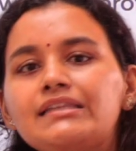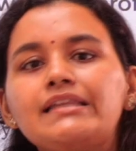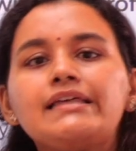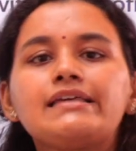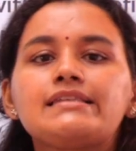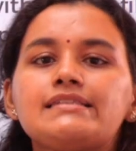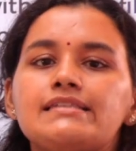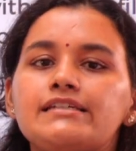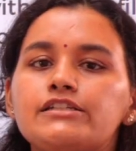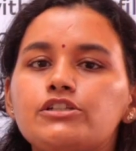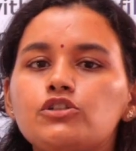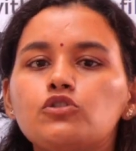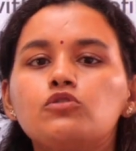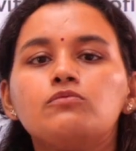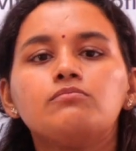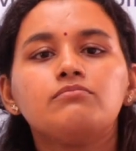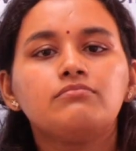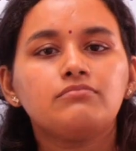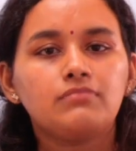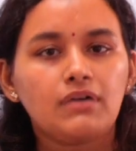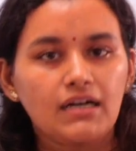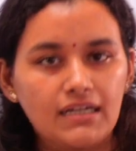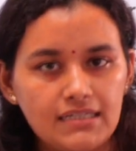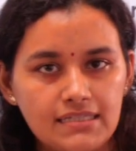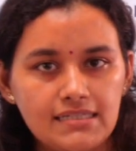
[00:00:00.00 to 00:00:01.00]
things that you
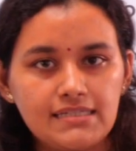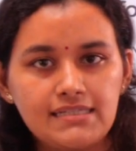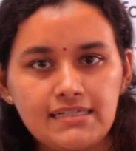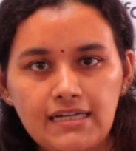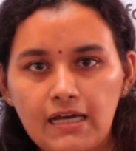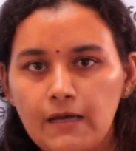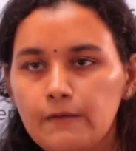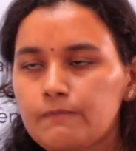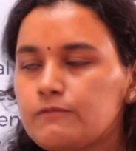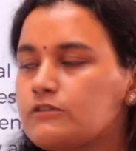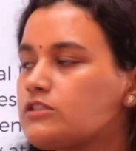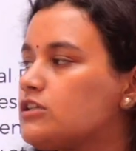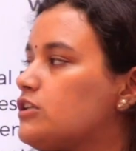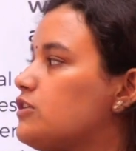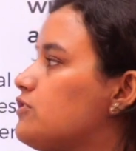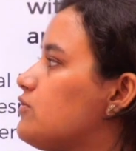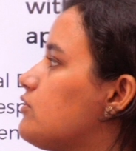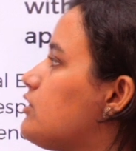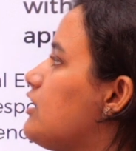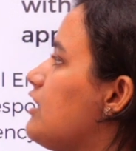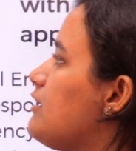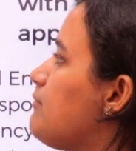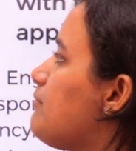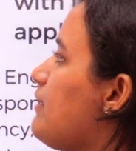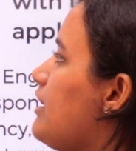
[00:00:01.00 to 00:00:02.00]
must
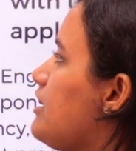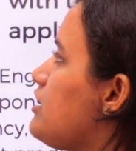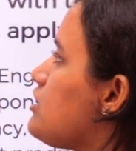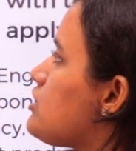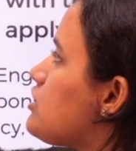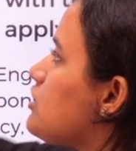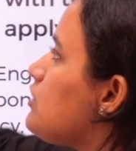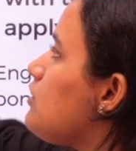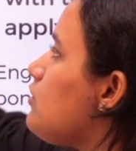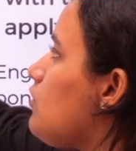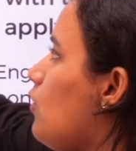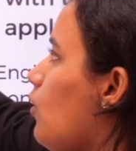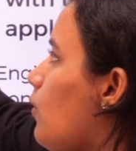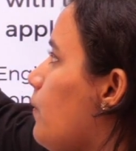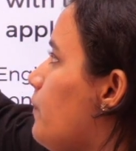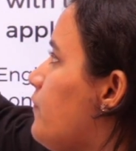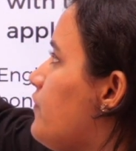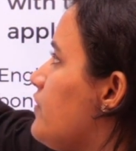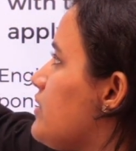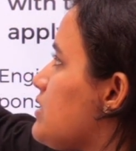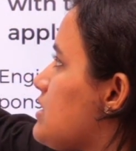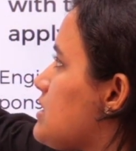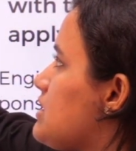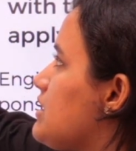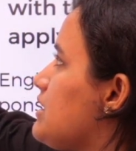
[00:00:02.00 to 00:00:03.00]
absolutely mention?
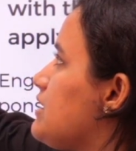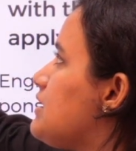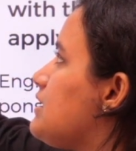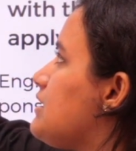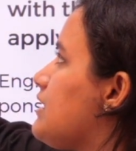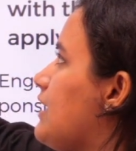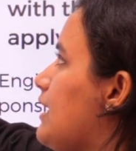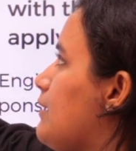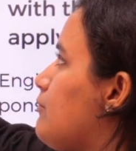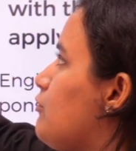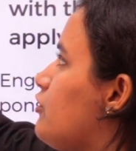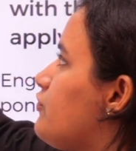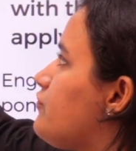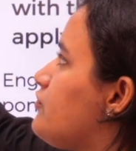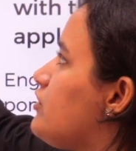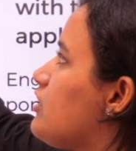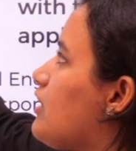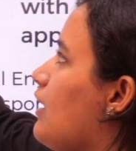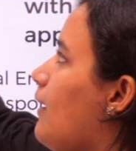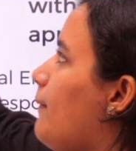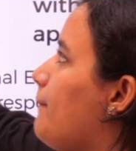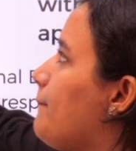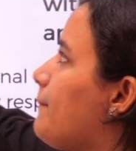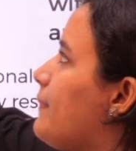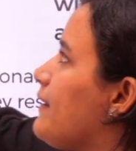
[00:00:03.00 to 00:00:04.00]
Obviously, the name of the
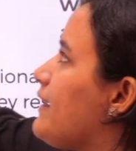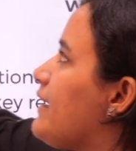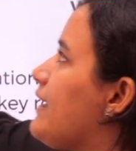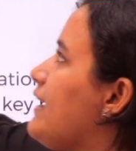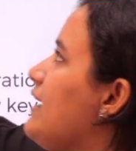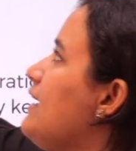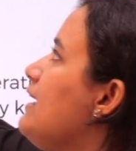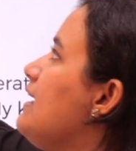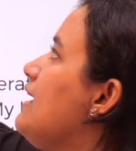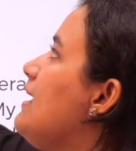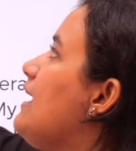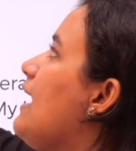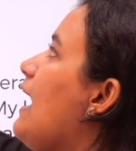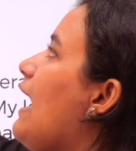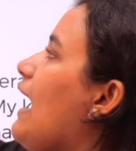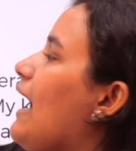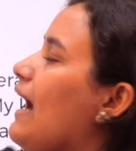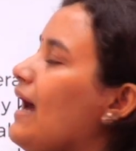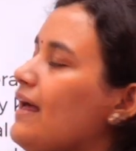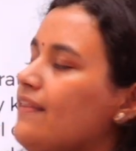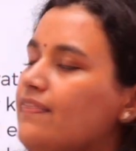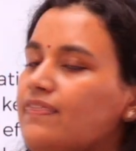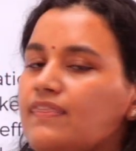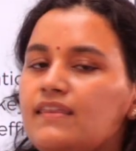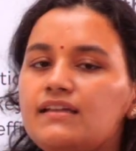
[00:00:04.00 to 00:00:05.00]
company
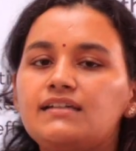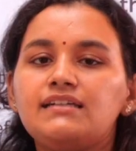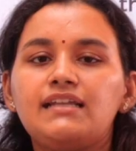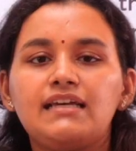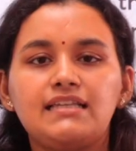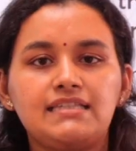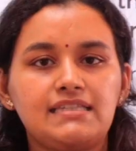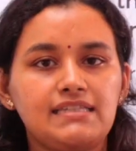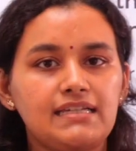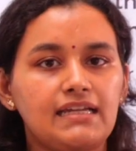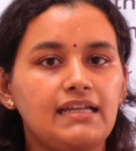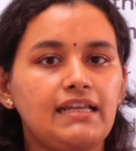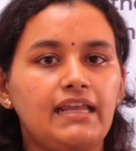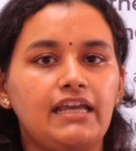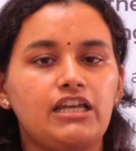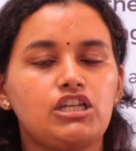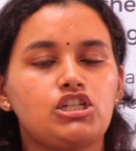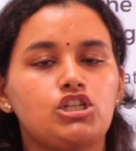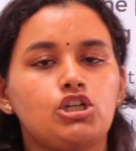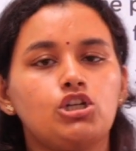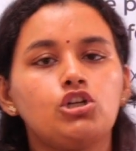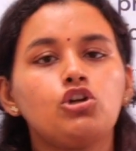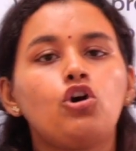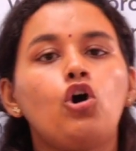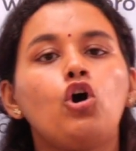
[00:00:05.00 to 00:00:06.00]
and the
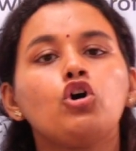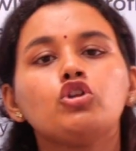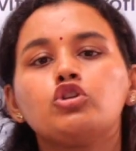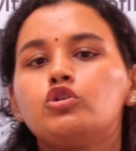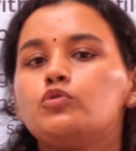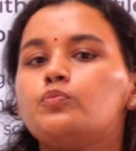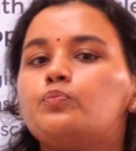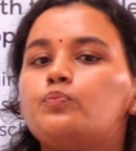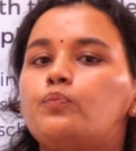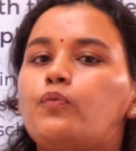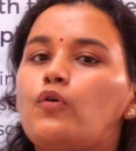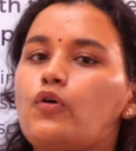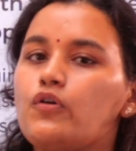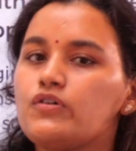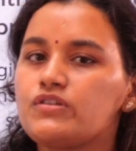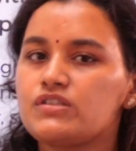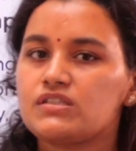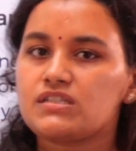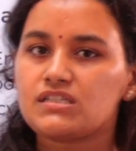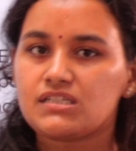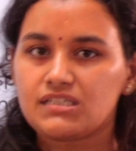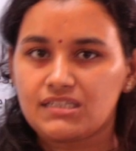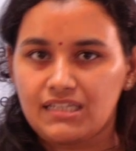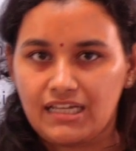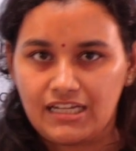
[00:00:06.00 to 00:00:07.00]
designation or the
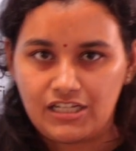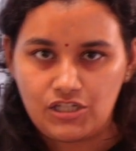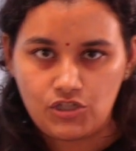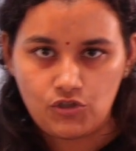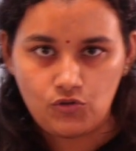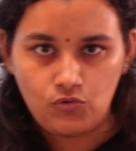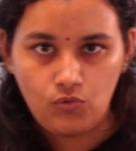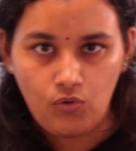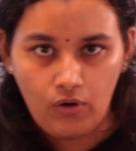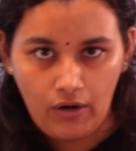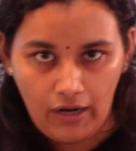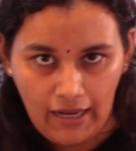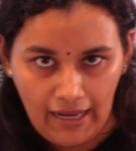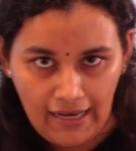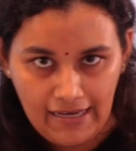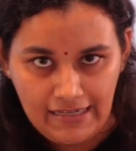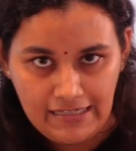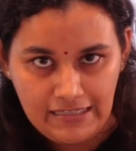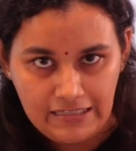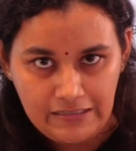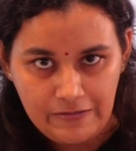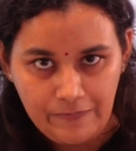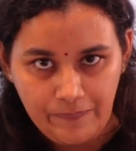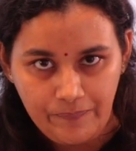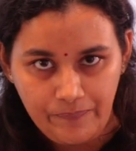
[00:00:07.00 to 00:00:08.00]
post that you
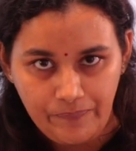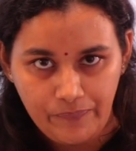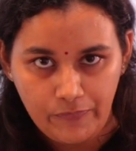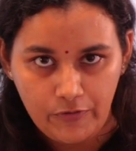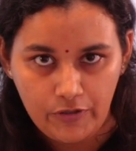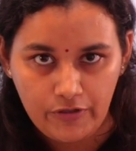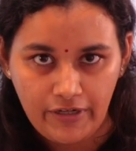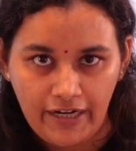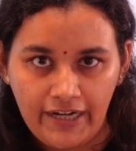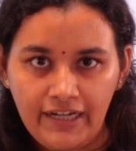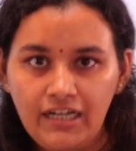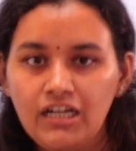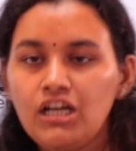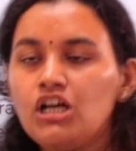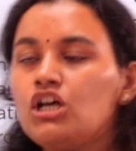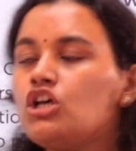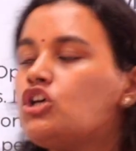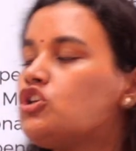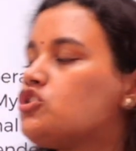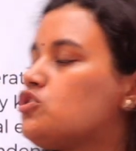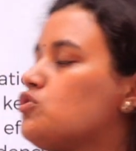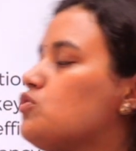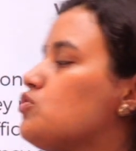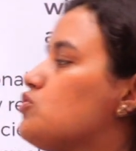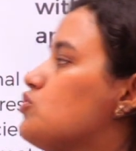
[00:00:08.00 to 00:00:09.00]
held, right?
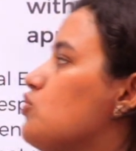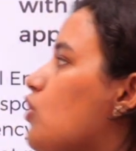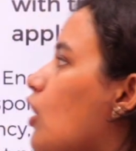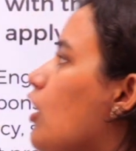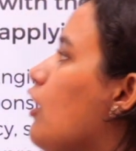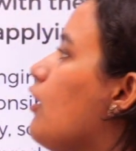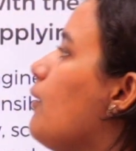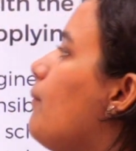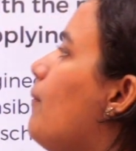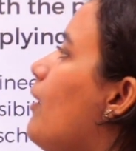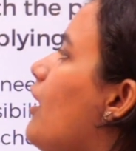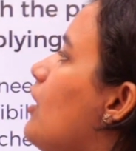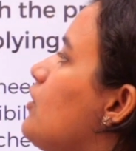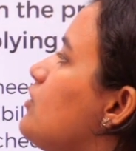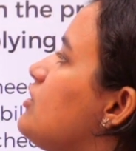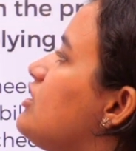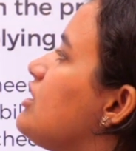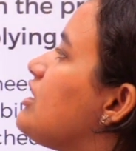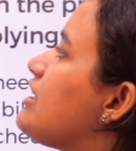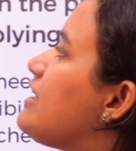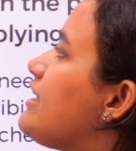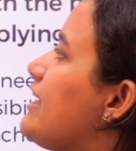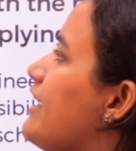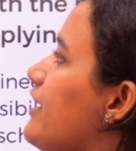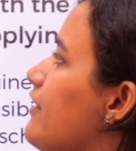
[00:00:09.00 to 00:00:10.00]
So you talk about
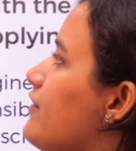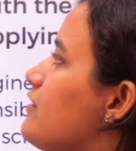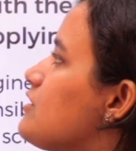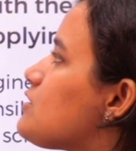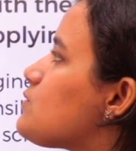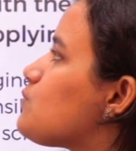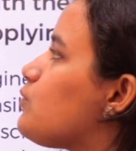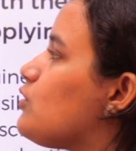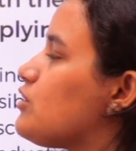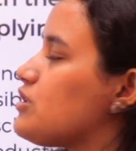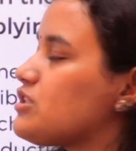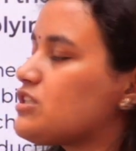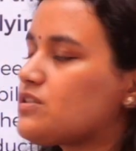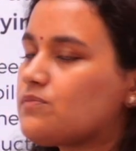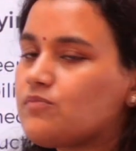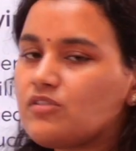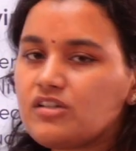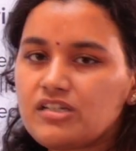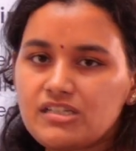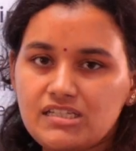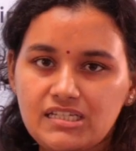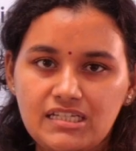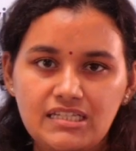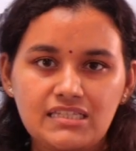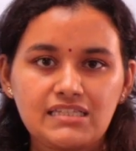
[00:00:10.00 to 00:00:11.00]
the key
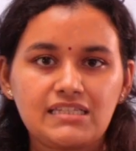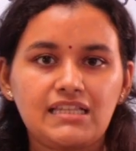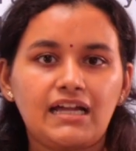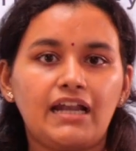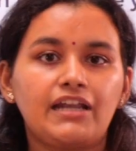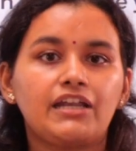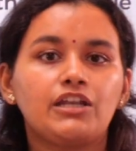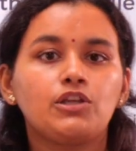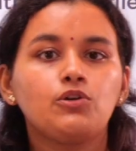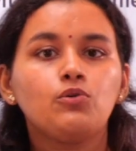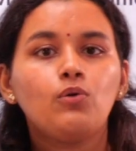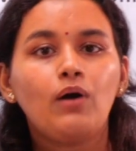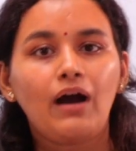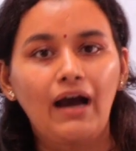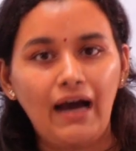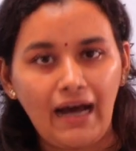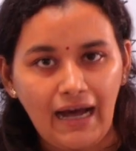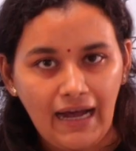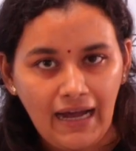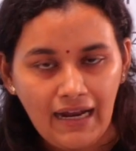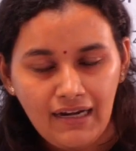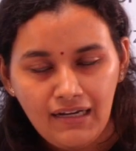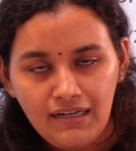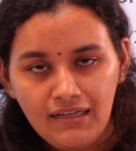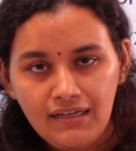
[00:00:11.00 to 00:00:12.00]
responsibilities that you
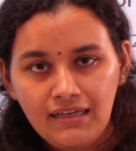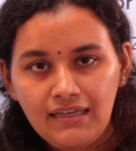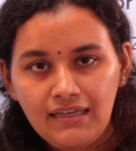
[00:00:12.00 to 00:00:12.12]
had